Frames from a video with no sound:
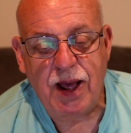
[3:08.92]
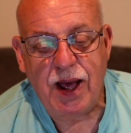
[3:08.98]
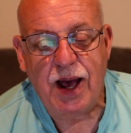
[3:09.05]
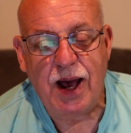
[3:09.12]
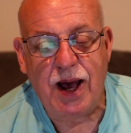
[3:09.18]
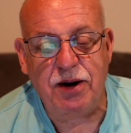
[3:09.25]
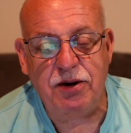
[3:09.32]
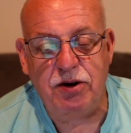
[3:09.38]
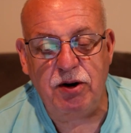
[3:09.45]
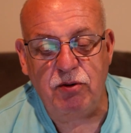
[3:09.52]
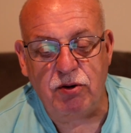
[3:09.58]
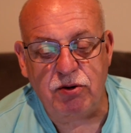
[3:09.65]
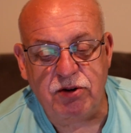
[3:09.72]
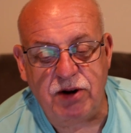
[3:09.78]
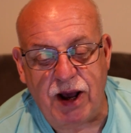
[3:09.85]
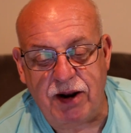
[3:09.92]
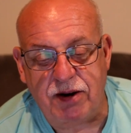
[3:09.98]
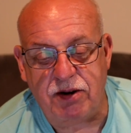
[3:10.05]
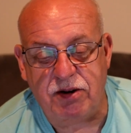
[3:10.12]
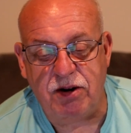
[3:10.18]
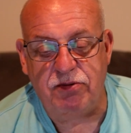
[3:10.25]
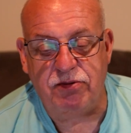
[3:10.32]
anti-rust
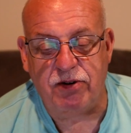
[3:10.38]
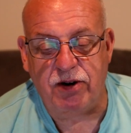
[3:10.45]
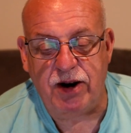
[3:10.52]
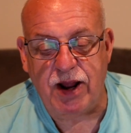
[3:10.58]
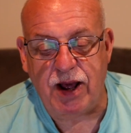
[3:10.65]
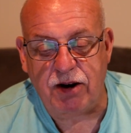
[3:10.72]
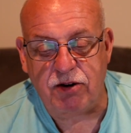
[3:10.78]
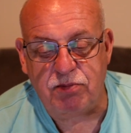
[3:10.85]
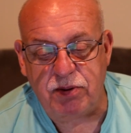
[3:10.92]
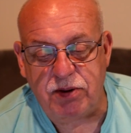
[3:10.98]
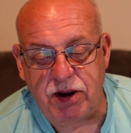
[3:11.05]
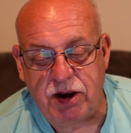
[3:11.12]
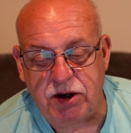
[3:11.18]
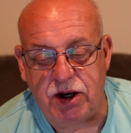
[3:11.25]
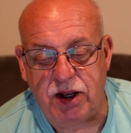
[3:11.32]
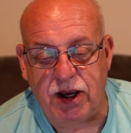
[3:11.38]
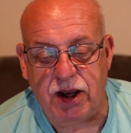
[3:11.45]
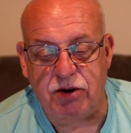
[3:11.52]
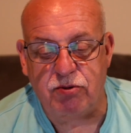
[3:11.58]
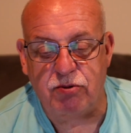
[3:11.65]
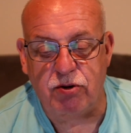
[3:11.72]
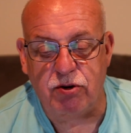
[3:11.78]
additive for enhanced protection
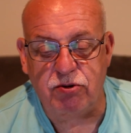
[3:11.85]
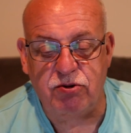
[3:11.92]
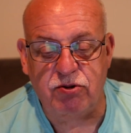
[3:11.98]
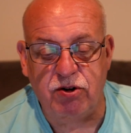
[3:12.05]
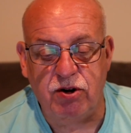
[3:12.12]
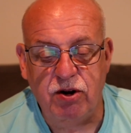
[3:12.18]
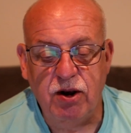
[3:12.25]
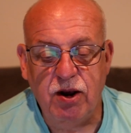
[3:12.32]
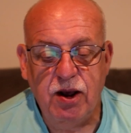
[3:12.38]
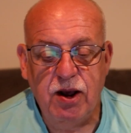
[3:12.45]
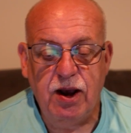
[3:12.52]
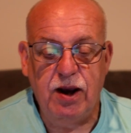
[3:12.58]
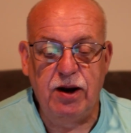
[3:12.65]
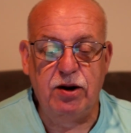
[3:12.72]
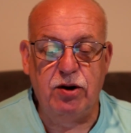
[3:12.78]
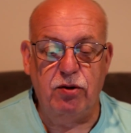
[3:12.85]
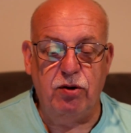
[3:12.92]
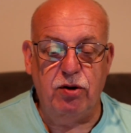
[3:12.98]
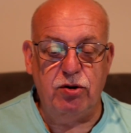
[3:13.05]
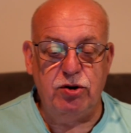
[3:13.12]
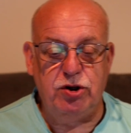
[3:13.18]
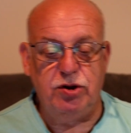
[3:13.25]
against rust and
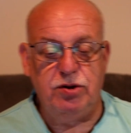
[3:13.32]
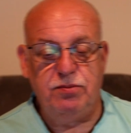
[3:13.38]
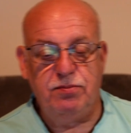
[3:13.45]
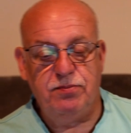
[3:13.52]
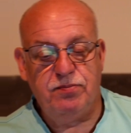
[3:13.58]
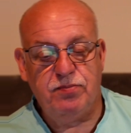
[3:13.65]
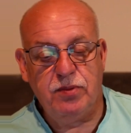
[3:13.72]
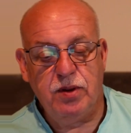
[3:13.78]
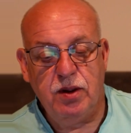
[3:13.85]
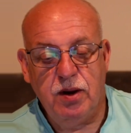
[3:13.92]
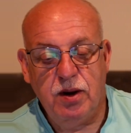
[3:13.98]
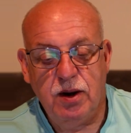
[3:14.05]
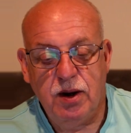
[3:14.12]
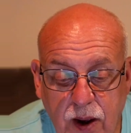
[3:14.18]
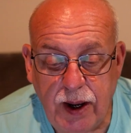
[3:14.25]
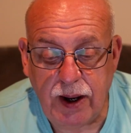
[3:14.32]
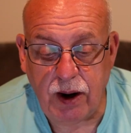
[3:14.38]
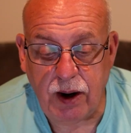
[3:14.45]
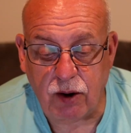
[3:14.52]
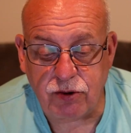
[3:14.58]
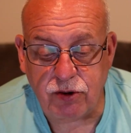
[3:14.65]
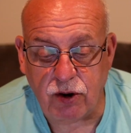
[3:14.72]
corrosion. It
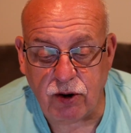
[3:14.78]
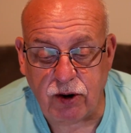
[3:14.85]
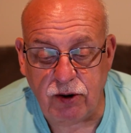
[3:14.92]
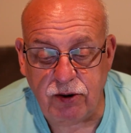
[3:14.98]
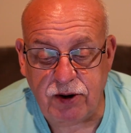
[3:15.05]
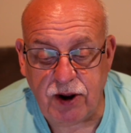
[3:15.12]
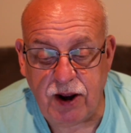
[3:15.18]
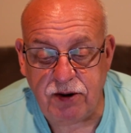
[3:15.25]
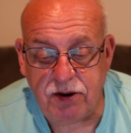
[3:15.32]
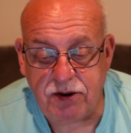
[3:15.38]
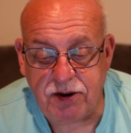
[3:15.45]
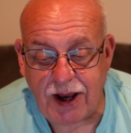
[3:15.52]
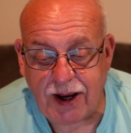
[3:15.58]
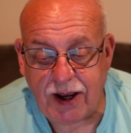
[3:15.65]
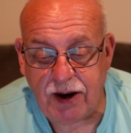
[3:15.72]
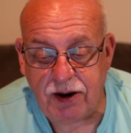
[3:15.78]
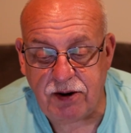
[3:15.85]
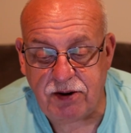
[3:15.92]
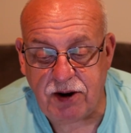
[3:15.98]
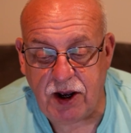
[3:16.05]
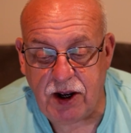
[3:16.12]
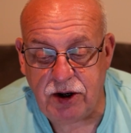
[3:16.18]
also contains a
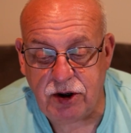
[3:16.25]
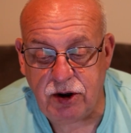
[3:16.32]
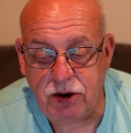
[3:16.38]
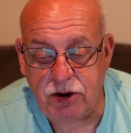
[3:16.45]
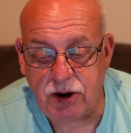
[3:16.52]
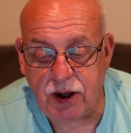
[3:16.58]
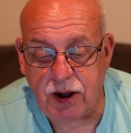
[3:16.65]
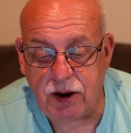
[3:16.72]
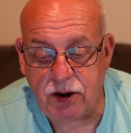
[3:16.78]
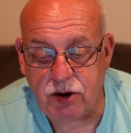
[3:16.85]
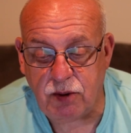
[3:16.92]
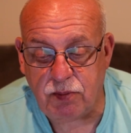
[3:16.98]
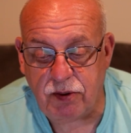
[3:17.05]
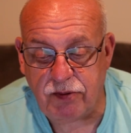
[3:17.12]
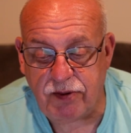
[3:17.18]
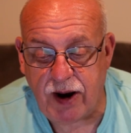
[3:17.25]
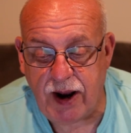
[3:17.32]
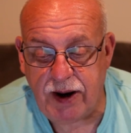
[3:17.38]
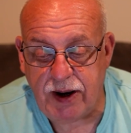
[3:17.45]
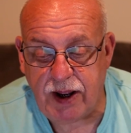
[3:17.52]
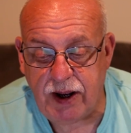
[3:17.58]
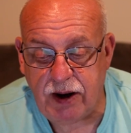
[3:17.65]
tackiness agent to
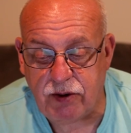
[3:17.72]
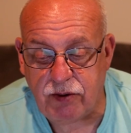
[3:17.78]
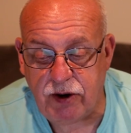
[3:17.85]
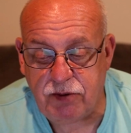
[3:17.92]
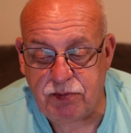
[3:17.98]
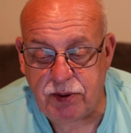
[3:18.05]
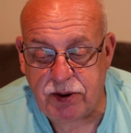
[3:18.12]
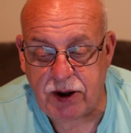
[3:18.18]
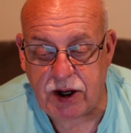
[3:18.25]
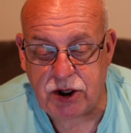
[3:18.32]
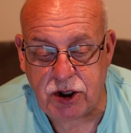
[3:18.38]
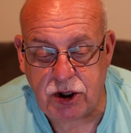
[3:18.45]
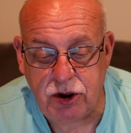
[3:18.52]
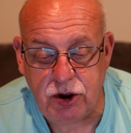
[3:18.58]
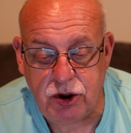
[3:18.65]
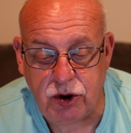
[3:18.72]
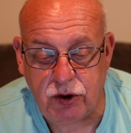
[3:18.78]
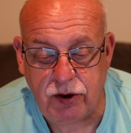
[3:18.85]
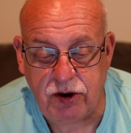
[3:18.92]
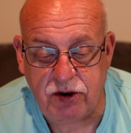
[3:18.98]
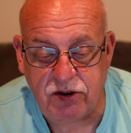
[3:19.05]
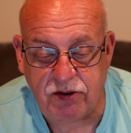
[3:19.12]
provide increased protection
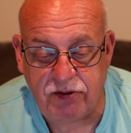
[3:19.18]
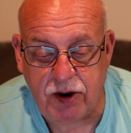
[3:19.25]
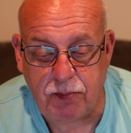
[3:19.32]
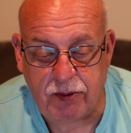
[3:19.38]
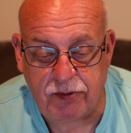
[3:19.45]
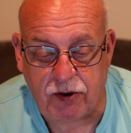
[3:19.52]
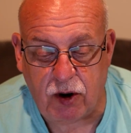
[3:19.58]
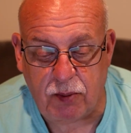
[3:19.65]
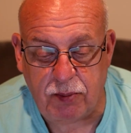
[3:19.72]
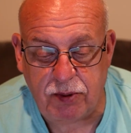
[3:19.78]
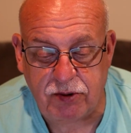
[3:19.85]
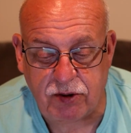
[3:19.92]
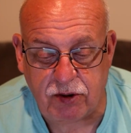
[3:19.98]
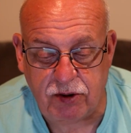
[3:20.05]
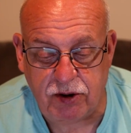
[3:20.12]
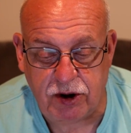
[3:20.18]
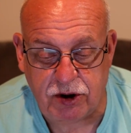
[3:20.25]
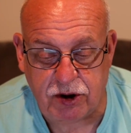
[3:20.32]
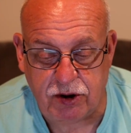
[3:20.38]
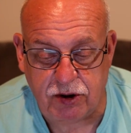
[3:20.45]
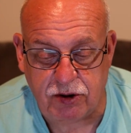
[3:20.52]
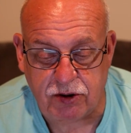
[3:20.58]
during severe performance
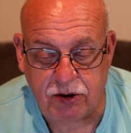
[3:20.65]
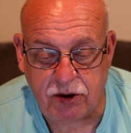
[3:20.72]
conditions,